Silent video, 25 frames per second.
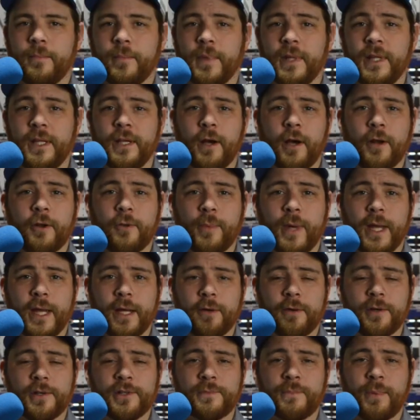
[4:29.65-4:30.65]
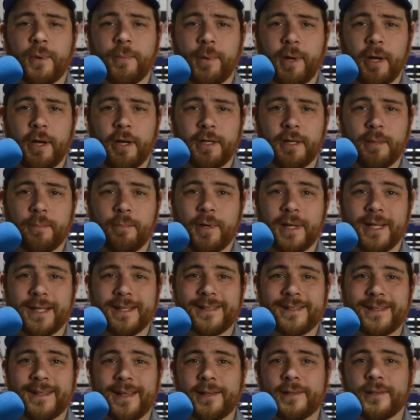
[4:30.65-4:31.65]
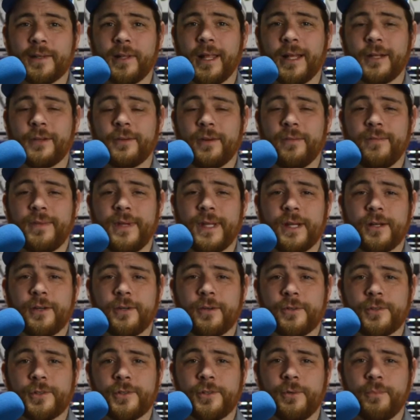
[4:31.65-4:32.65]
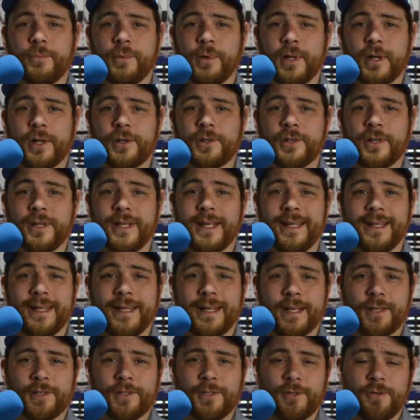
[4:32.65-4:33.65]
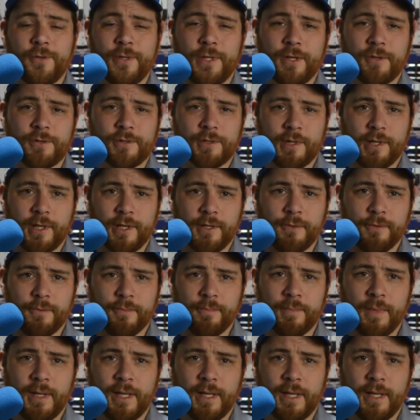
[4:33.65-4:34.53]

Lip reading: The automaker is preparing to bring six electric vehicles to production in the next 2 years alone.